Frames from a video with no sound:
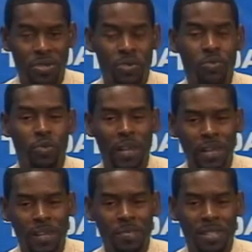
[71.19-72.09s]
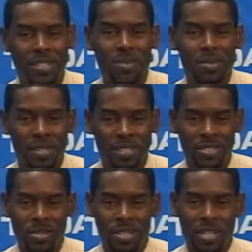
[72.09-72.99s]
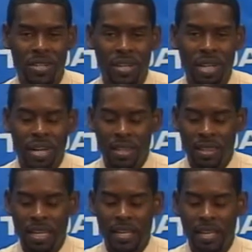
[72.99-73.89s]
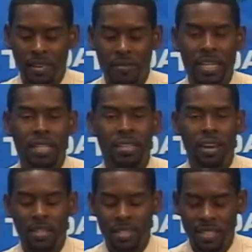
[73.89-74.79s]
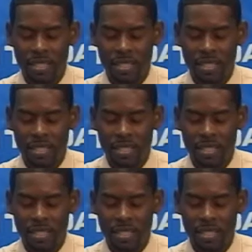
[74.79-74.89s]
to welcome to the studio the lovely Dr.